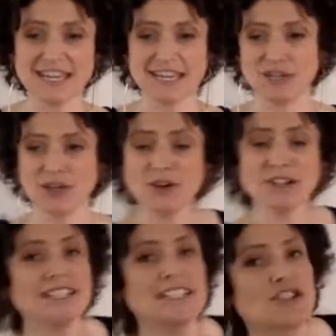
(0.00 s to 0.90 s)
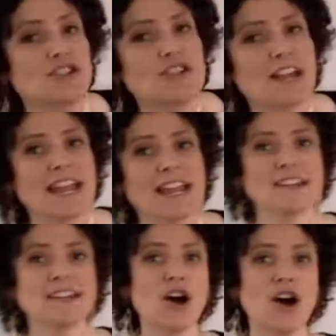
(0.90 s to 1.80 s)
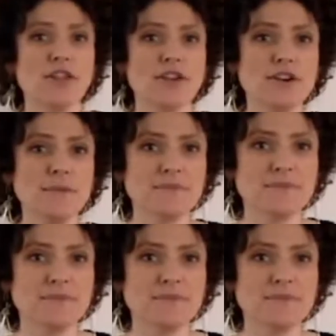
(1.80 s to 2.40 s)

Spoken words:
and a yoga teacher and author